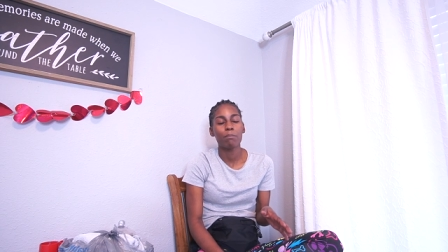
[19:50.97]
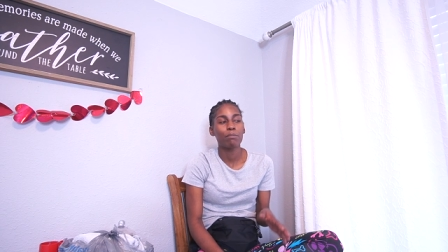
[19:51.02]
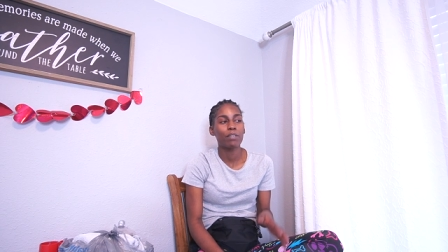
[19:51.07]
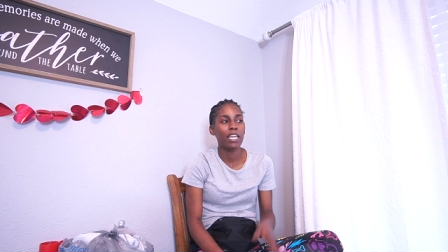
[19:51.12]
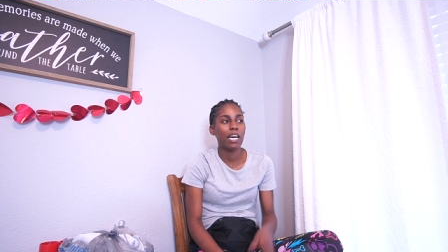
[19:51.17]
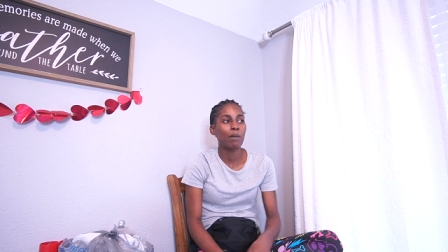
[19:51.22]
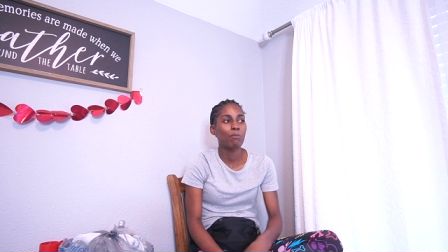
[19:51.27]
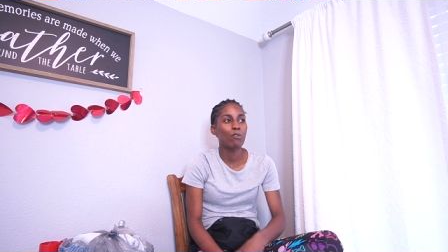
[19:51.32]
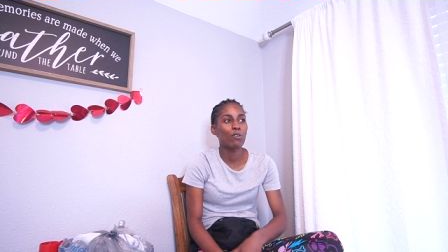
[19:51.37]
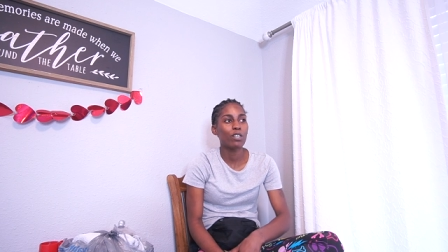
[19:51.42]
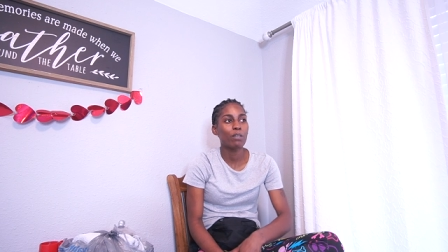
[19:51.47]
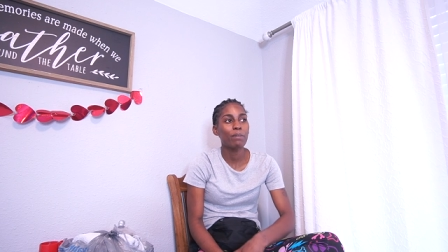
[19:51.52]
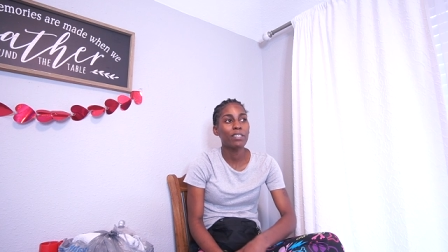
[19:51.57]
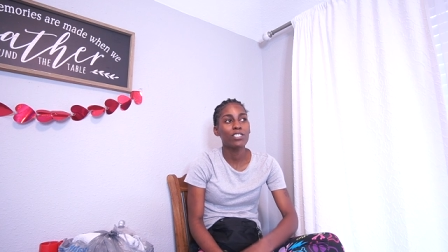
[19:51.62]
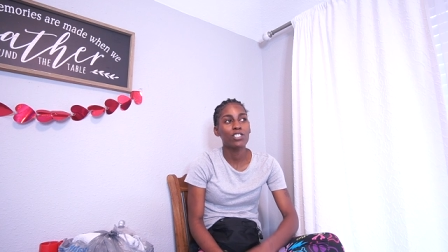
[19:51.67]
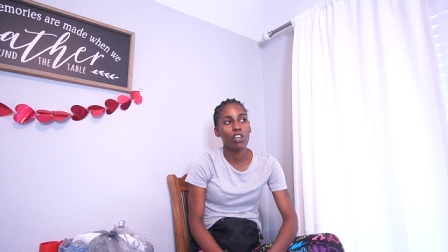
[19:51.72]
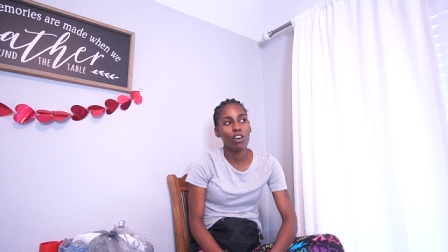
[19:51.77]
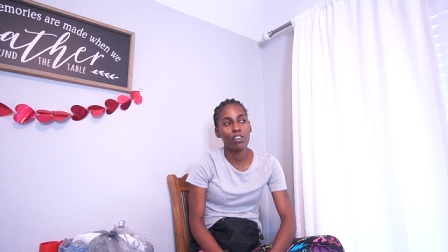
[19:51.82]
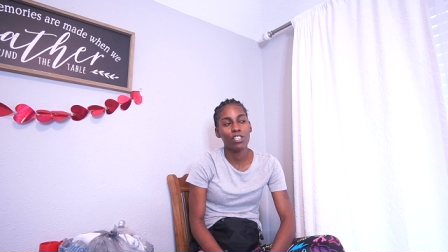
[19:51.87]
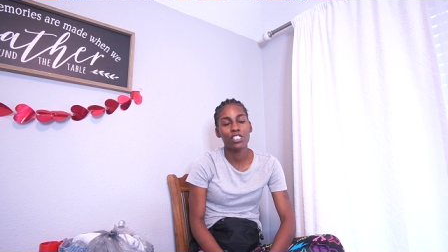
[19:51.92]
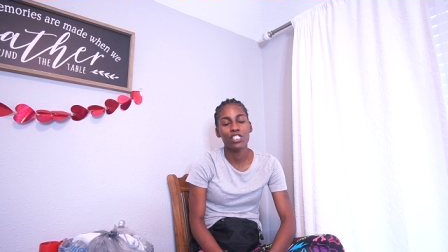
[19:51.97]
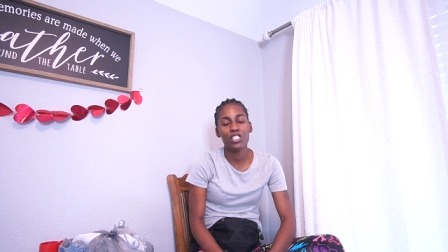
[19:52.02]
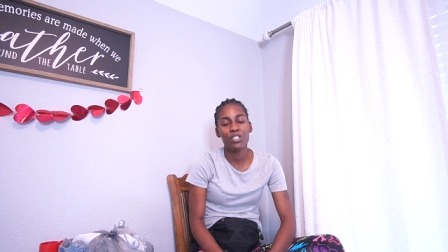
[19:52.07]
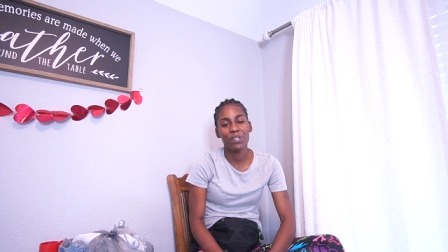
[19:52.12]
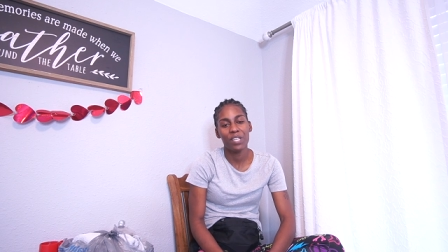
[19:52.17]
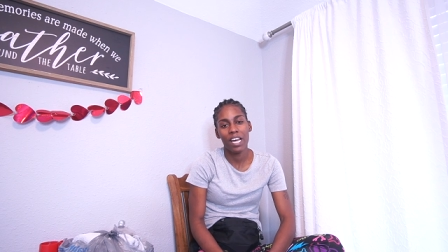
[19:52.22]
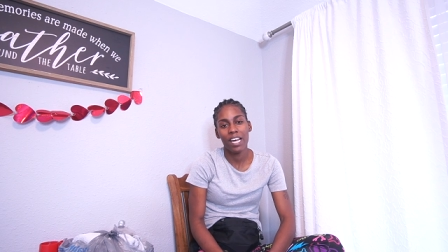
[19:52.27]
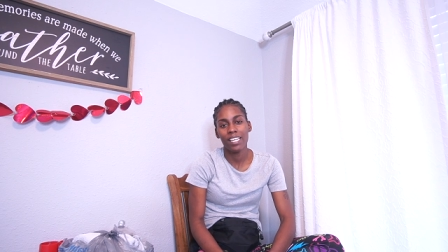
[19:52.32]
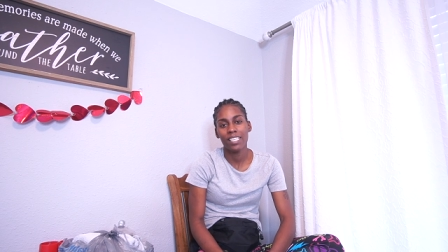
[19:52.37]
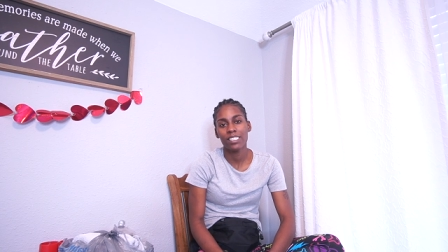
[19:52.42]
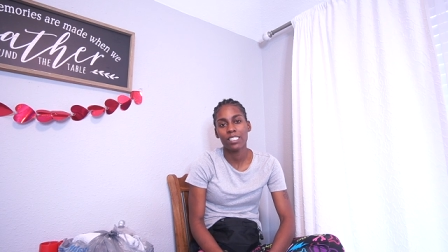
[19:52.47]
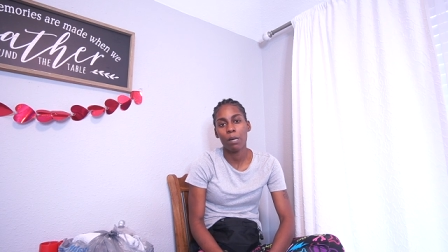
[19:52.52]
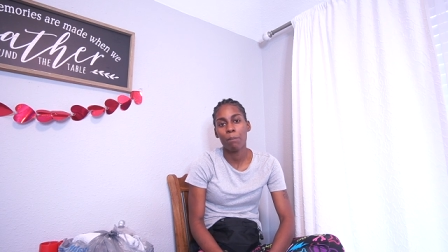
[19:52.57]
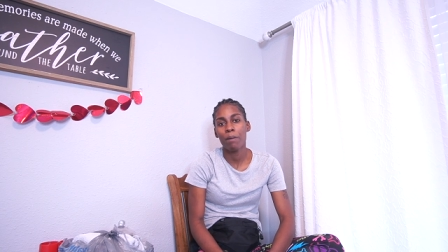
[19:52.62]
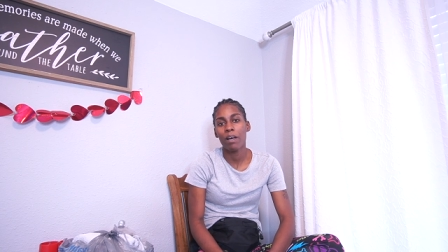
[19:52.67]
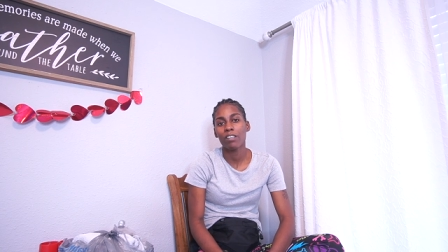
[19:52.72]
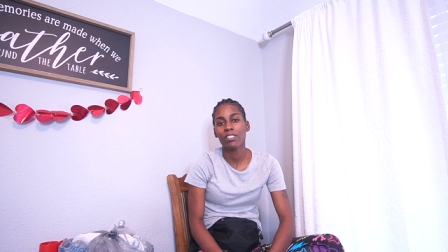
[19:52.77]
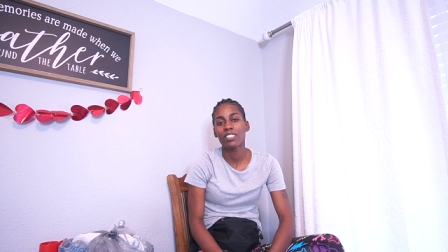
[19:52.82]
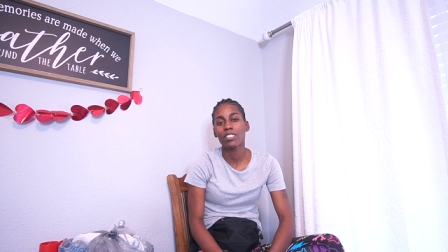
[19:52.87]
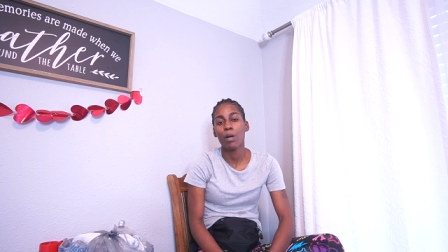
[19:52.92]
but I'm going to be talking to you guys
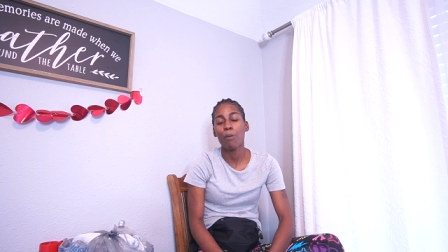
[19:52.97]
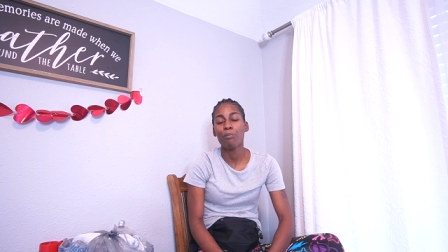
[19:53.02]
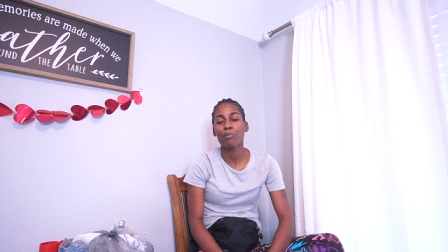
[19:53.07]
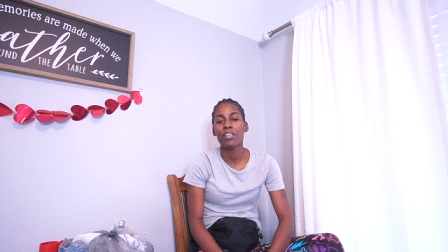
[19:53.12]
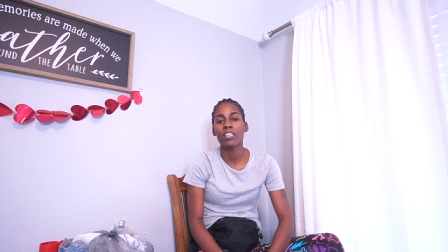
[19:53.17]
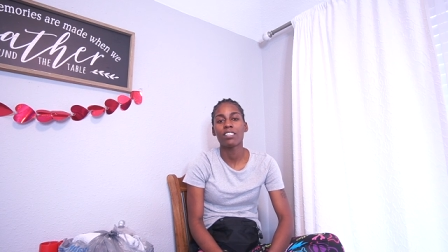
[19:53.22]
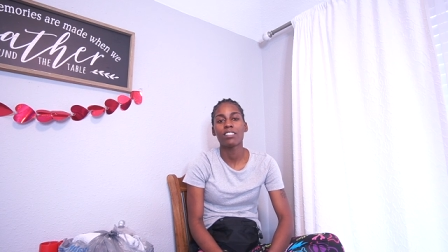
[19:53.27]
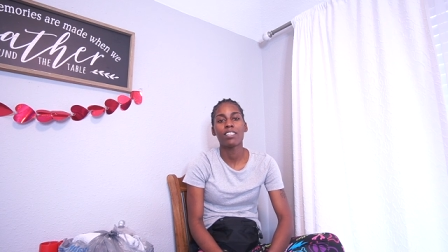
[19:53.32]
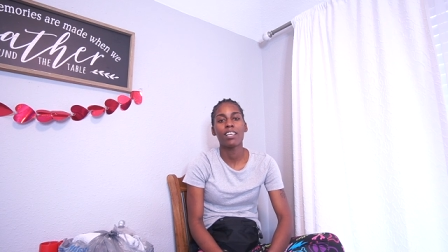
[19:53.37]
about something